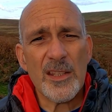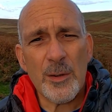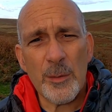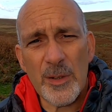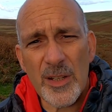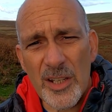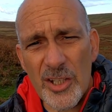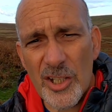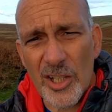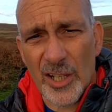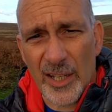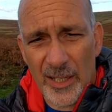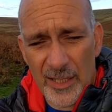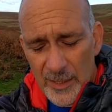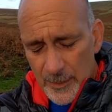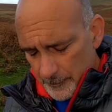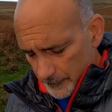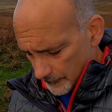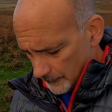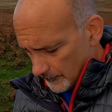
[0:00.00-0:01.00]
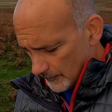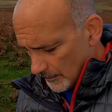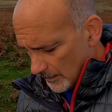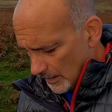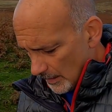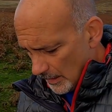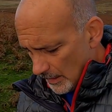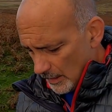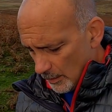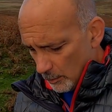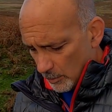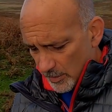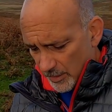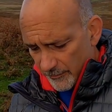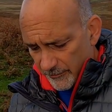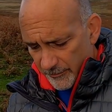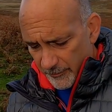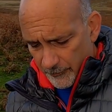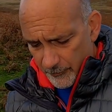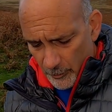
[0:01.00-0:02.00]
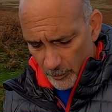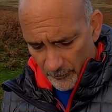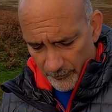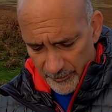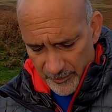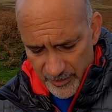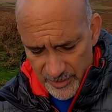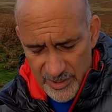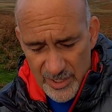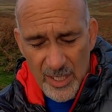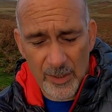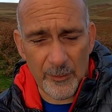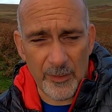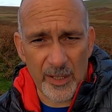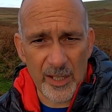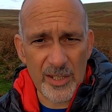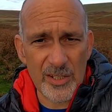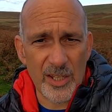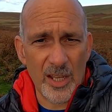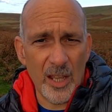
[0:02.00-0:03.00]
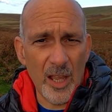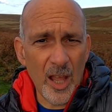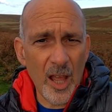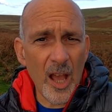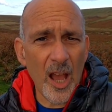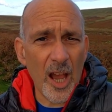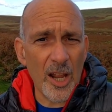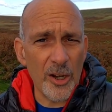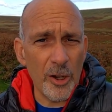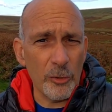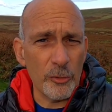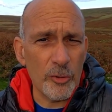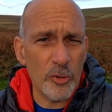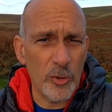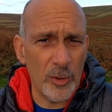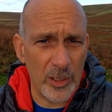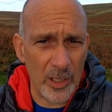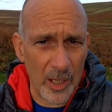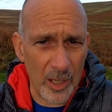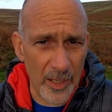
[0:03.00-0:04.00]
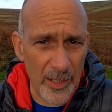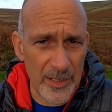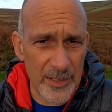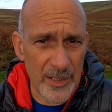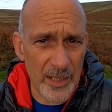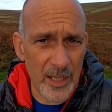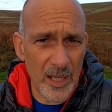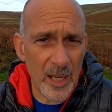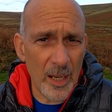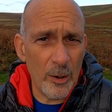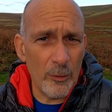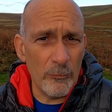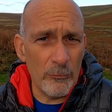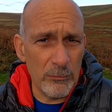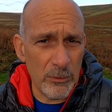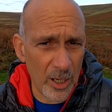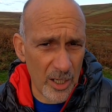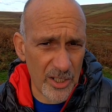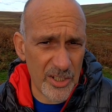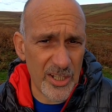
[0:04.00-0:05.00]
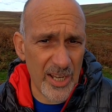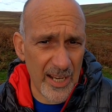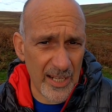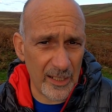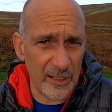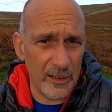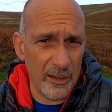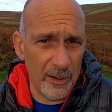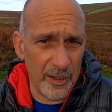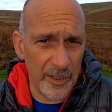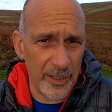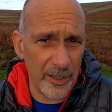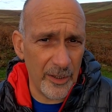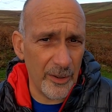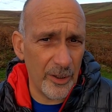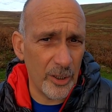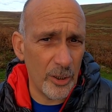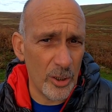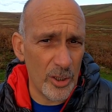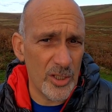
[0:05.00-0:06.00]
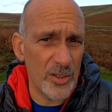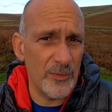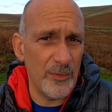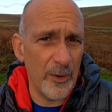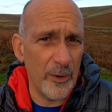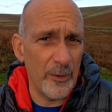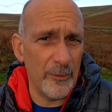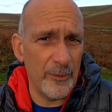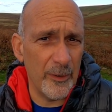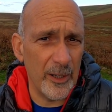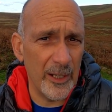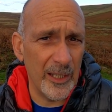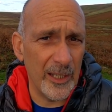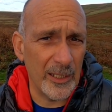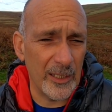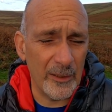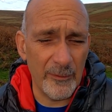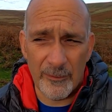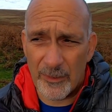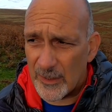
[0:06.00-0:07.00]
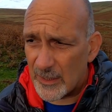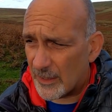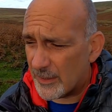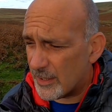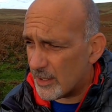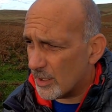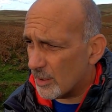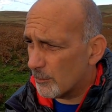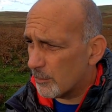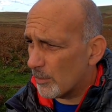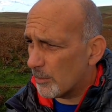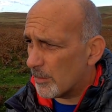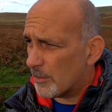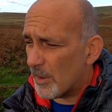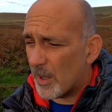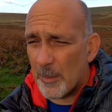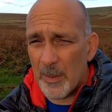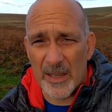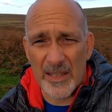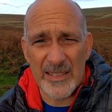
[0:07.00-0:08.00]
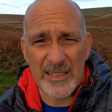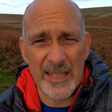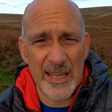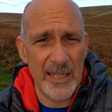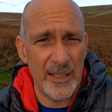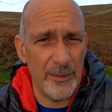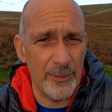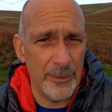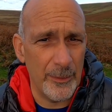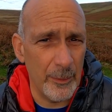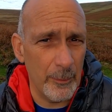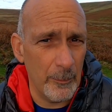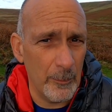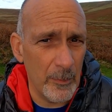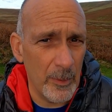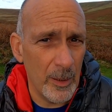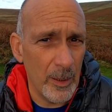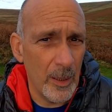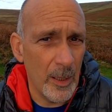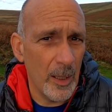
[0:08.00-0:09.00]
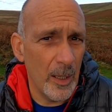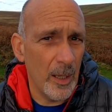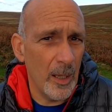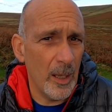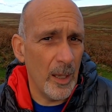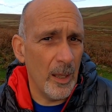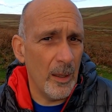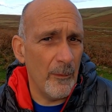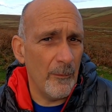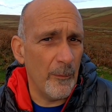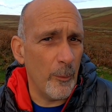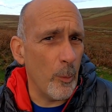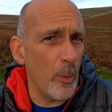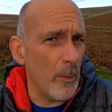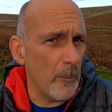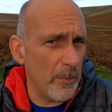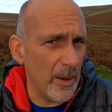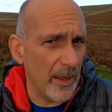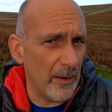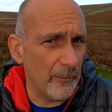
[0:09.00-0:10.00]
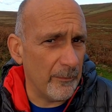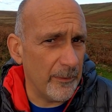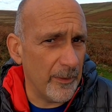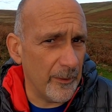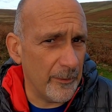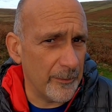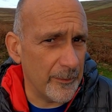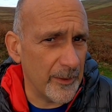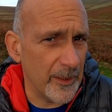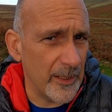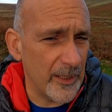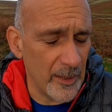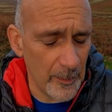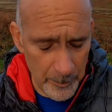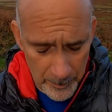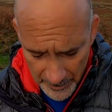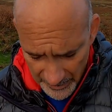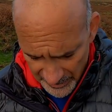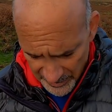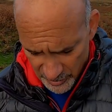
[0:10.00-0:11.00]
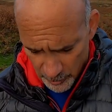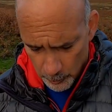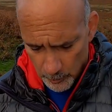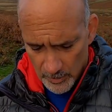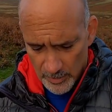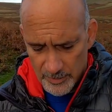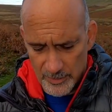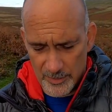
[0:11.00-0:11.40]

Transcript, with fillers: So initially, what I've got for you this evening is an ultralight rucksack liner that costs very, very little. In fact, I think you can probably buy about 10 of them for £1.50. The best